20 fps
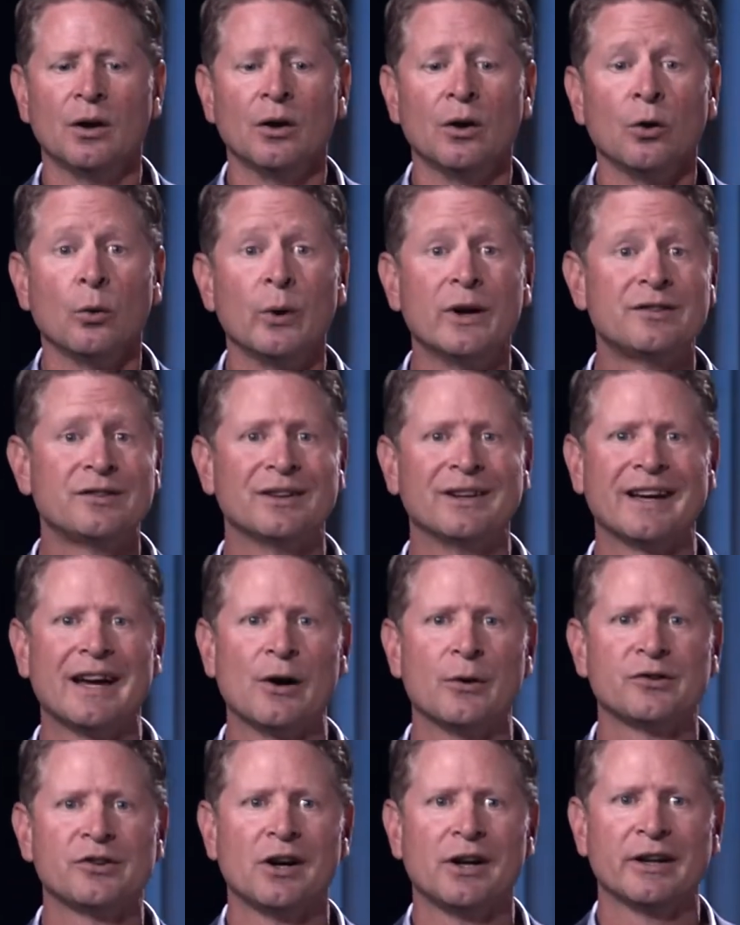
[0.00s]
Recently, I
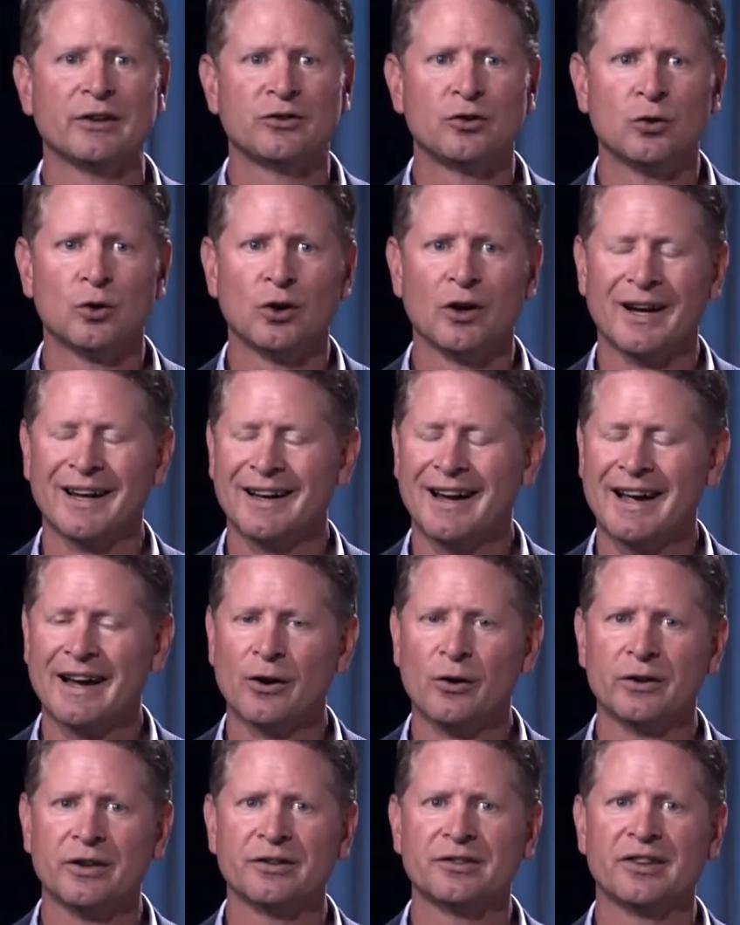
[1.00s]
was on a tour at
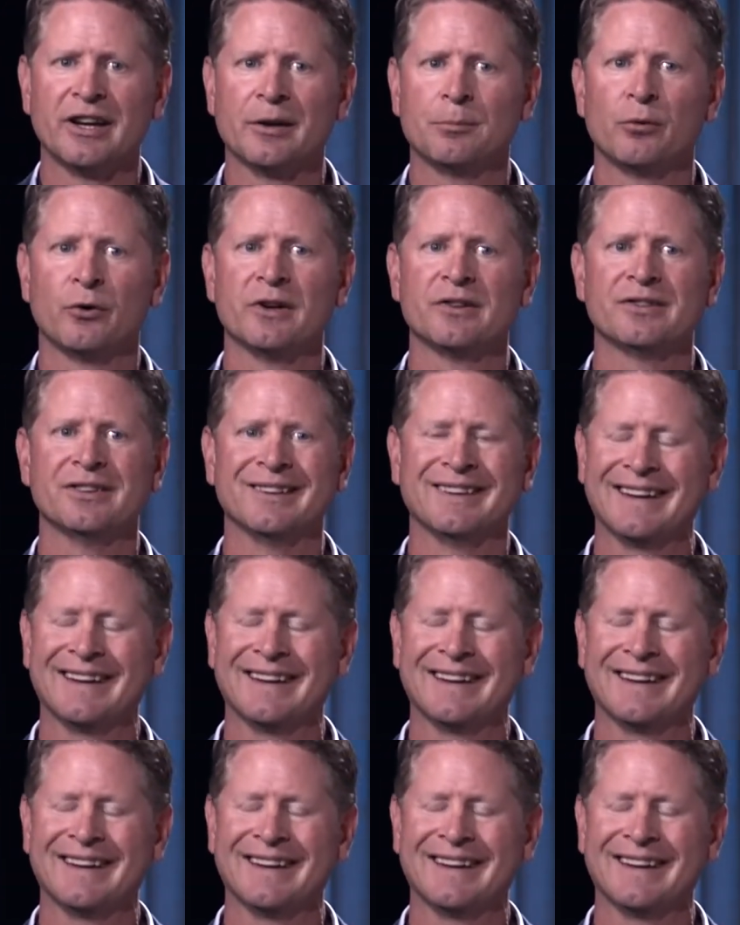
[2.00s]
Ionia State Prison,